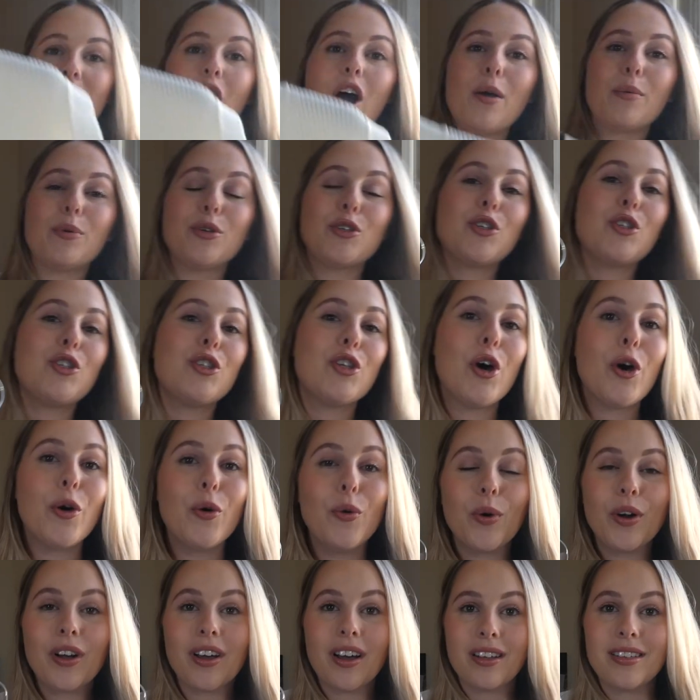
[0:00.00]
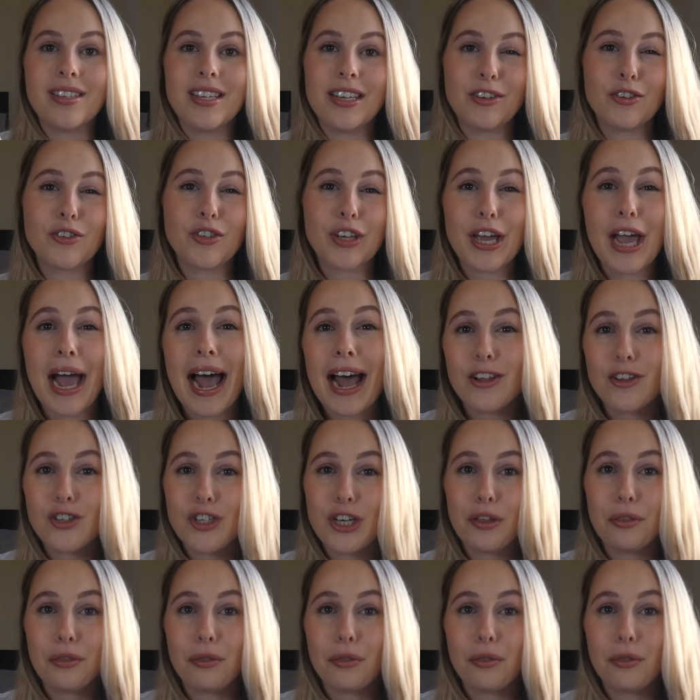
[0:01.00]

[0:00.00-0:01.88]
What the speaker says: I was so gutted because I actually